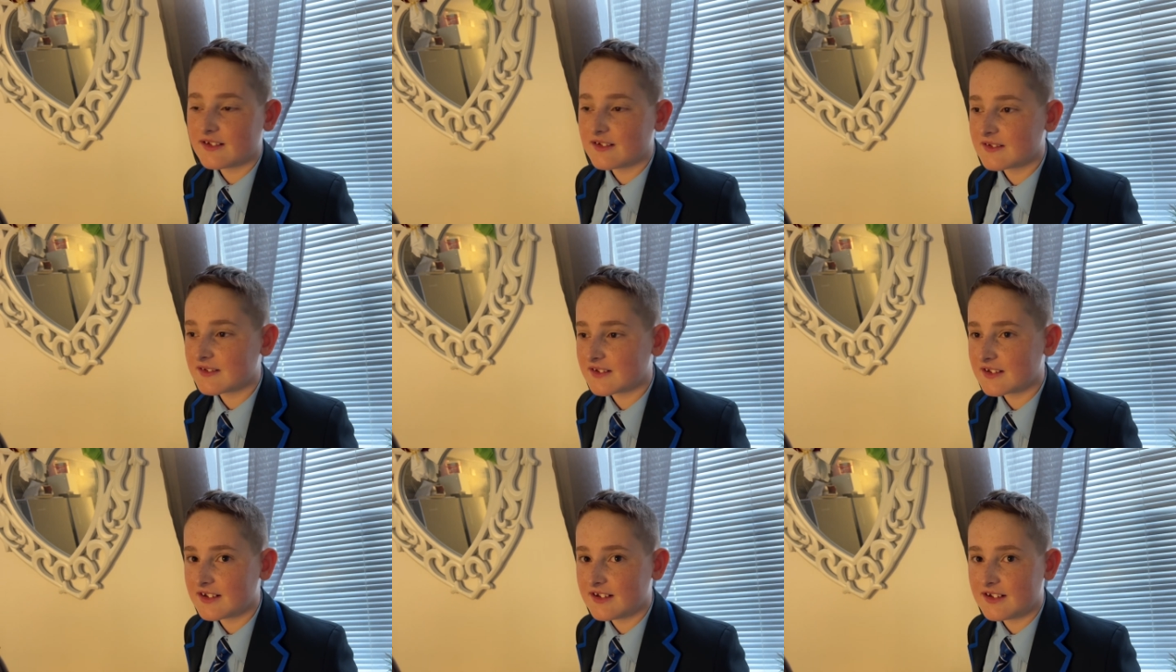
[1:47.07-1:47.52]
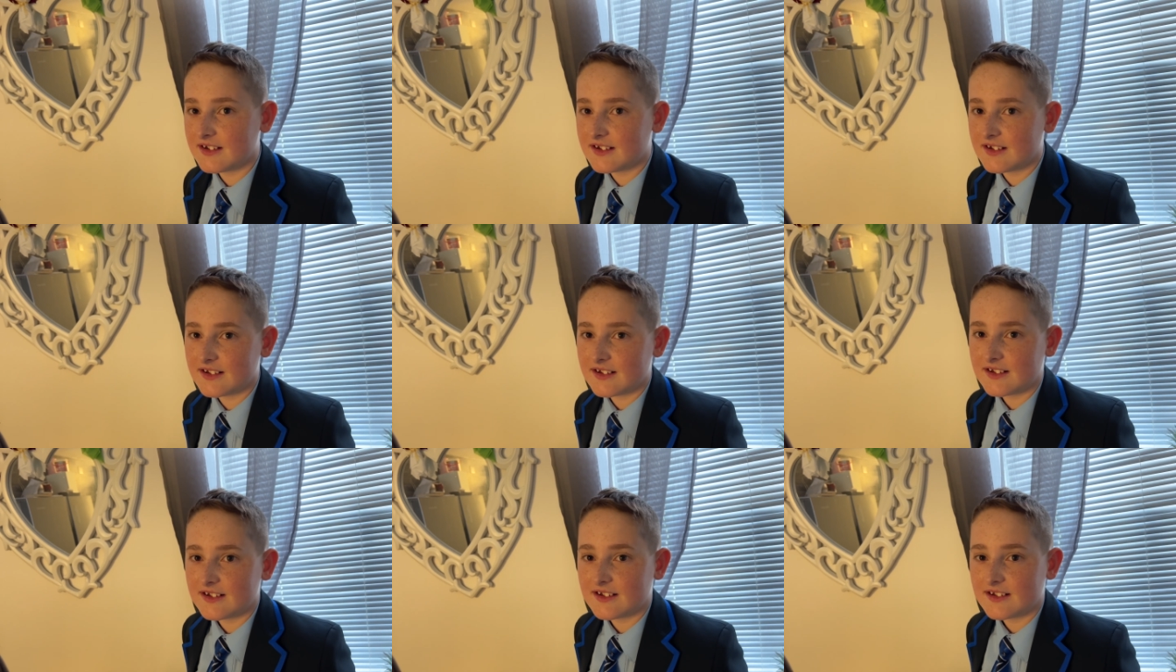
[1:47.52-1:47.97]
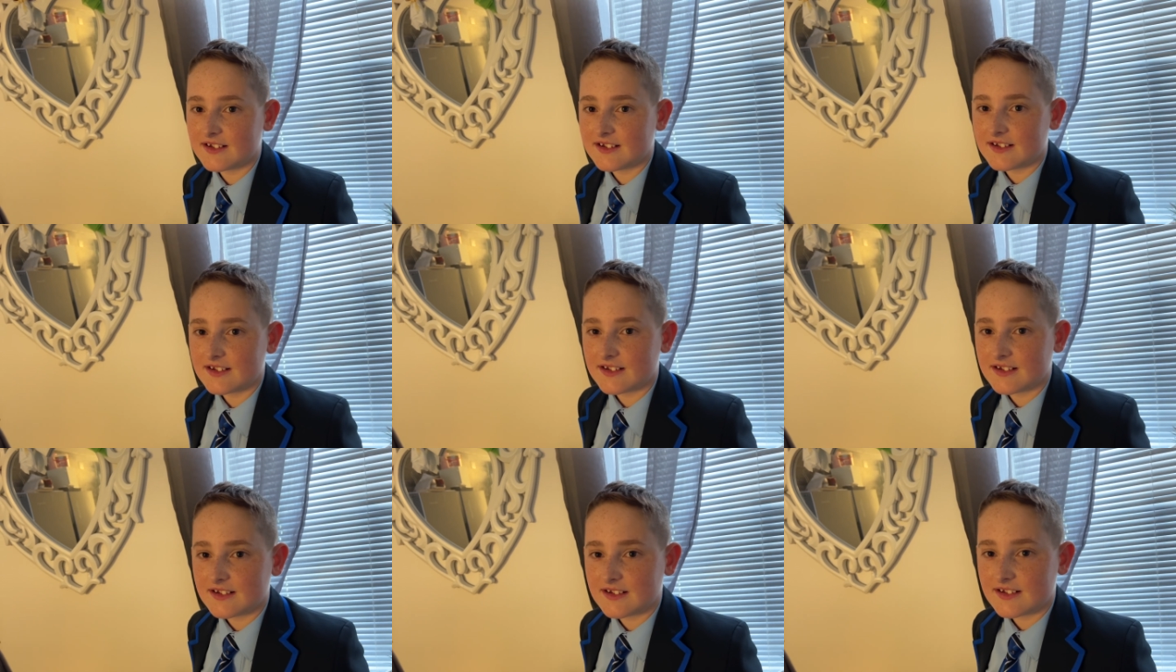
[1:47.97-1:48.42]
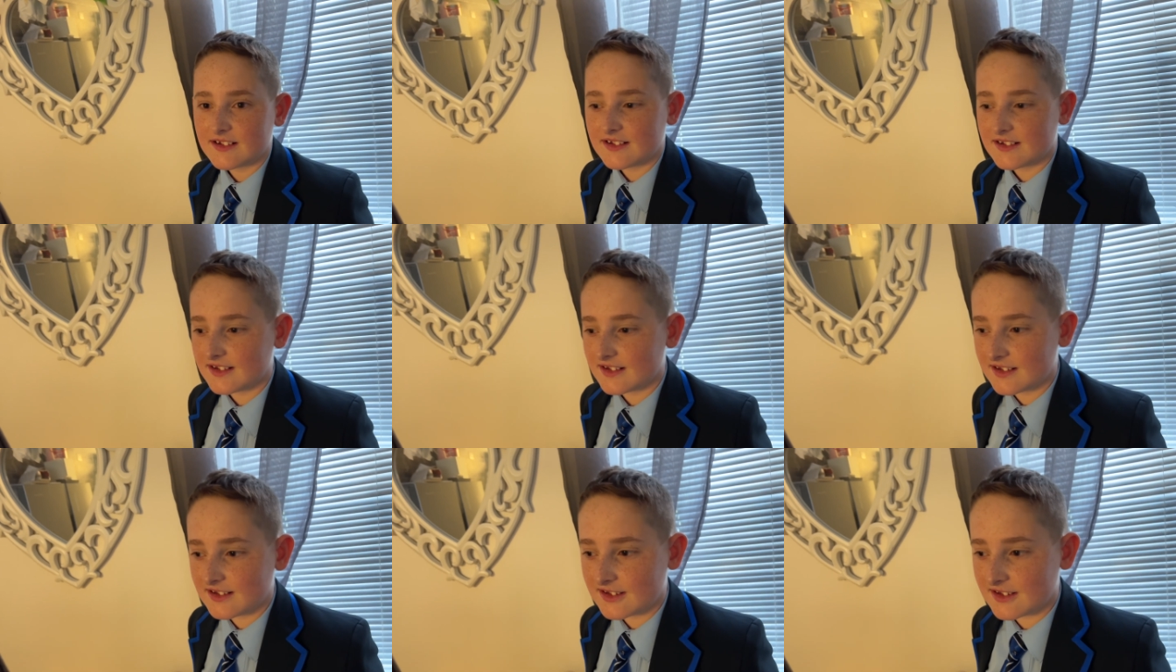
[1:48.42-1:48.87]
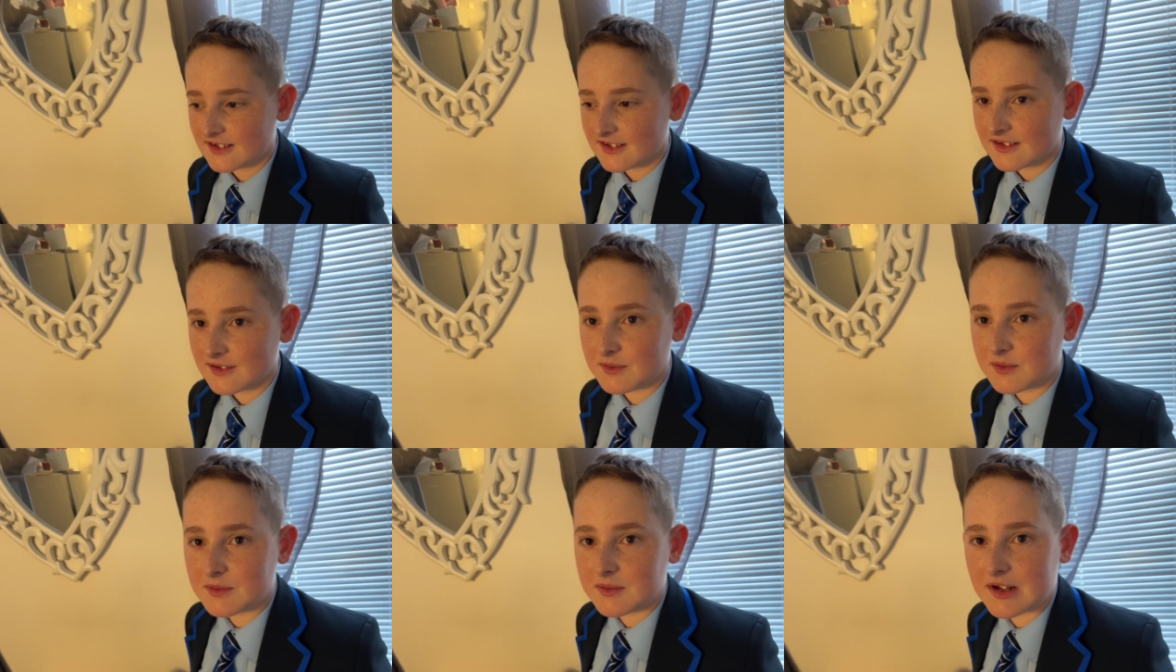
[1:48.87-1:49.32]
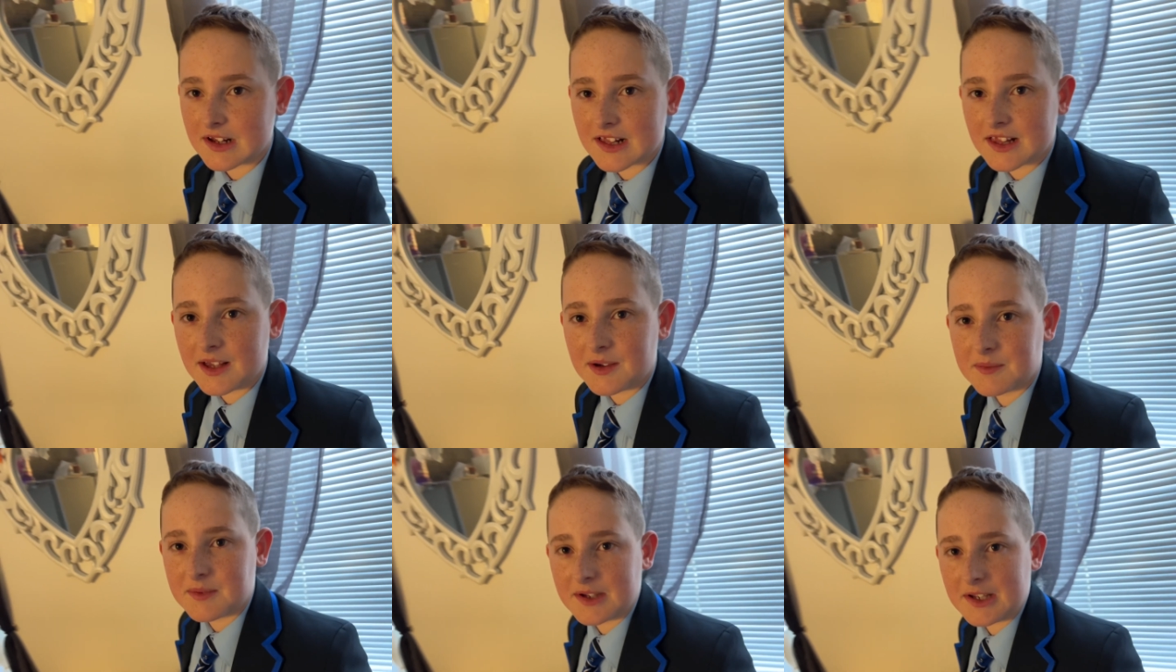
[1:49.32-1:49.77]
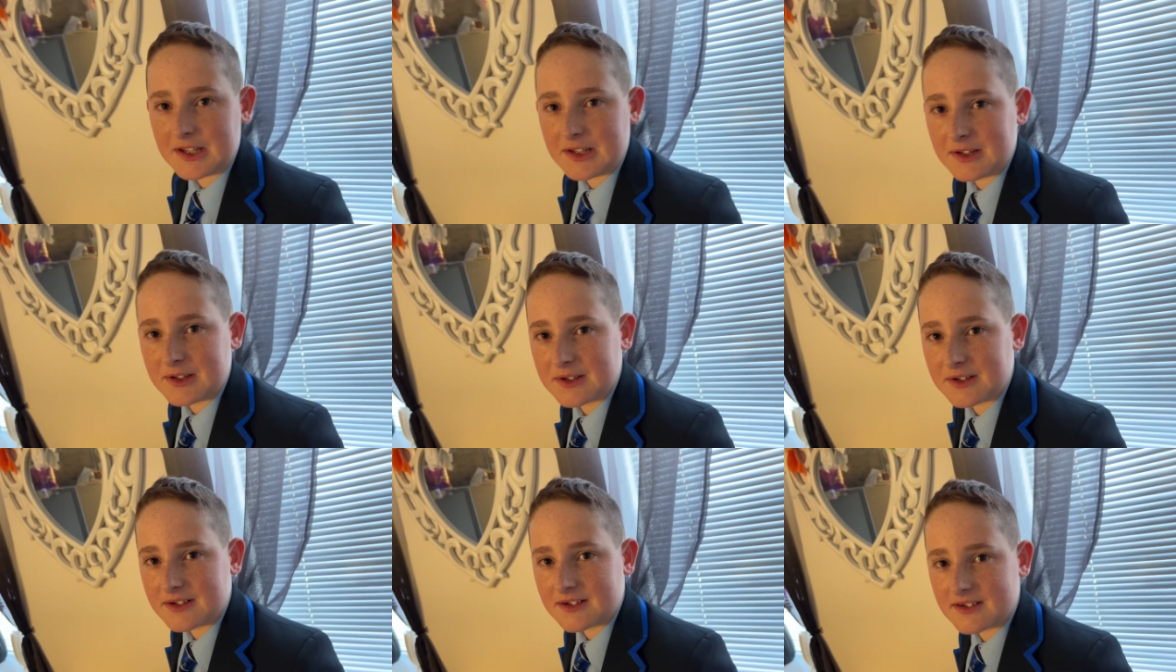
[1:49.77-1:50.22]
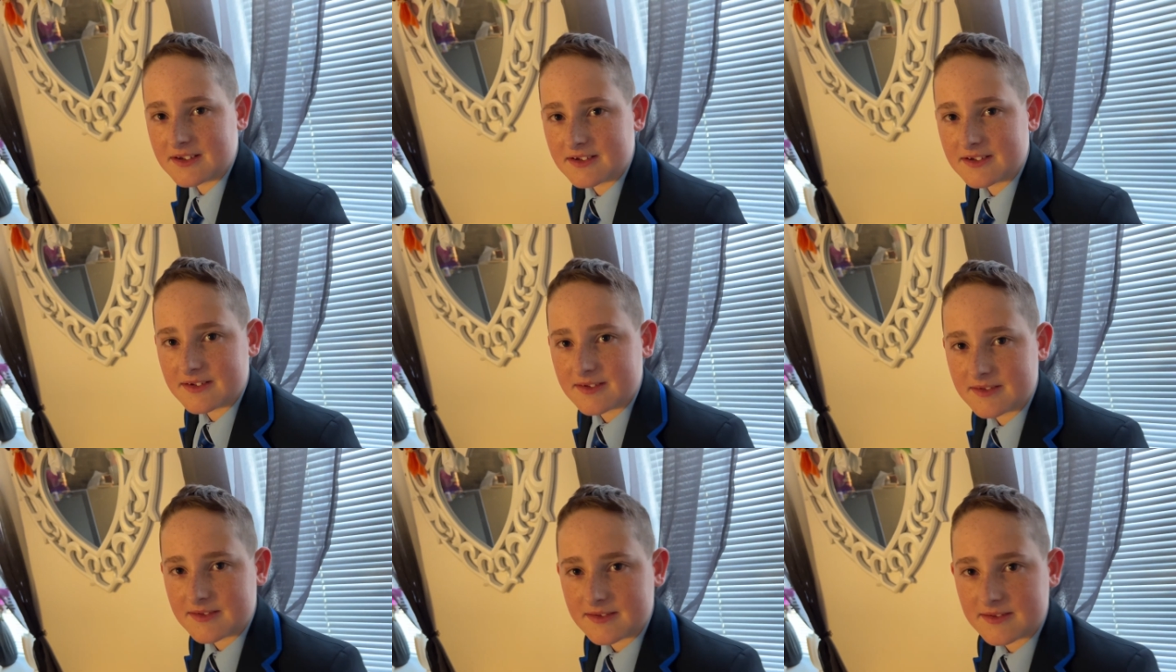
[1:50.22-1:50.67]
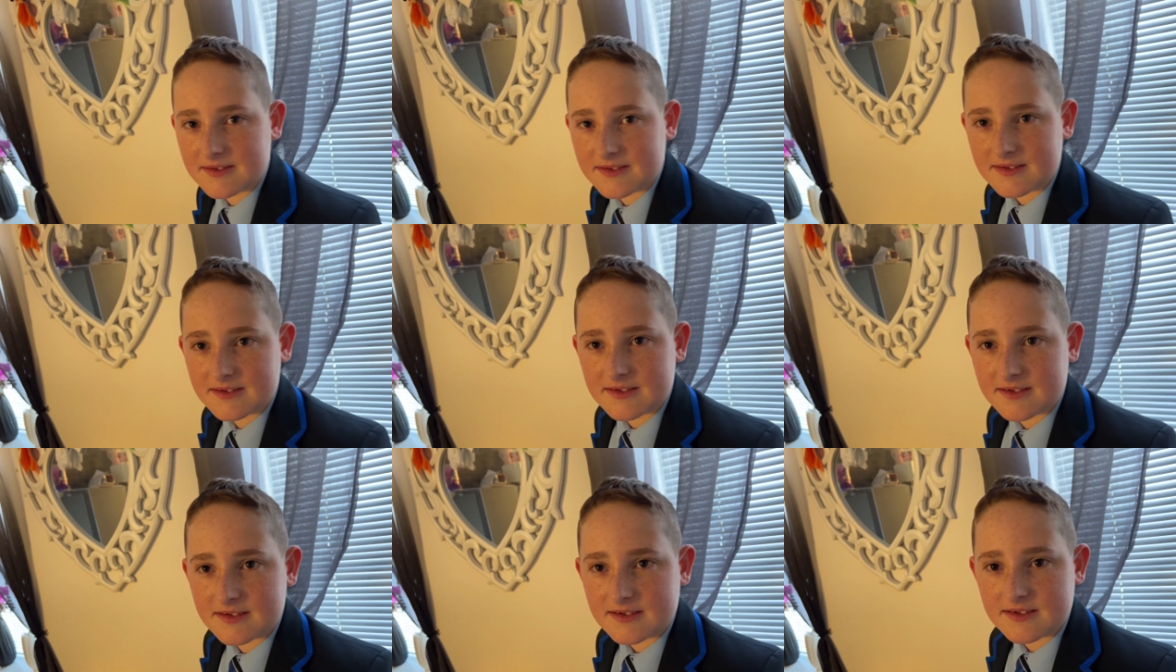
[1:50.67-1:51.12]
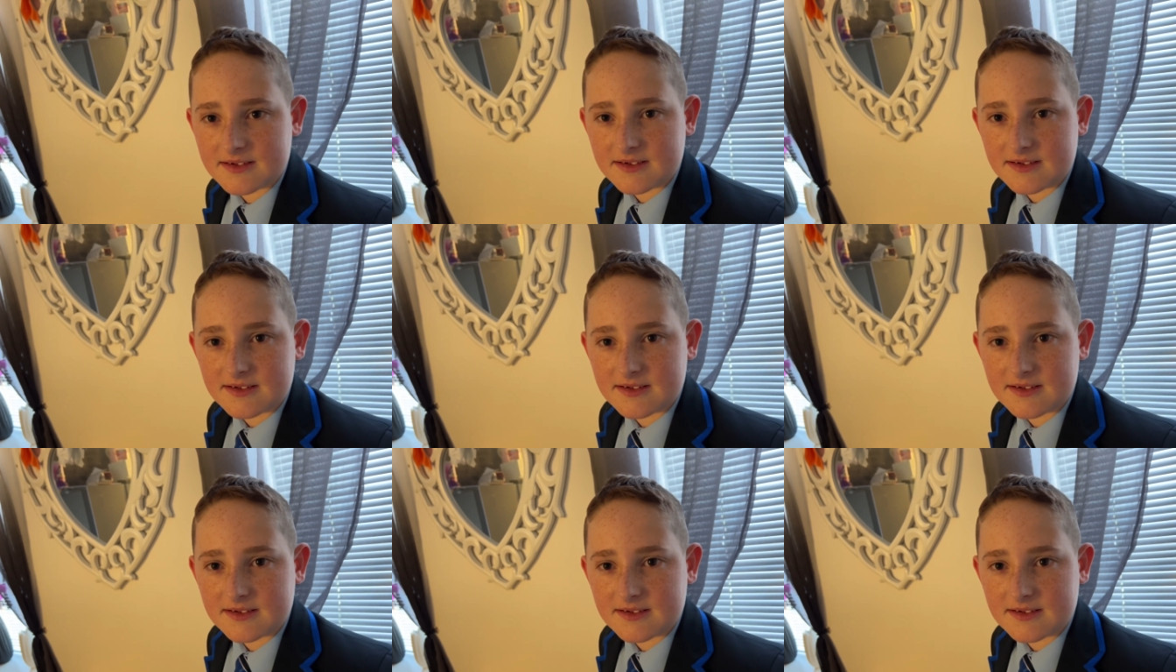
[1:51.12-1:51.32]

December the third for my birthday. What about Chloe's? No, it's too early.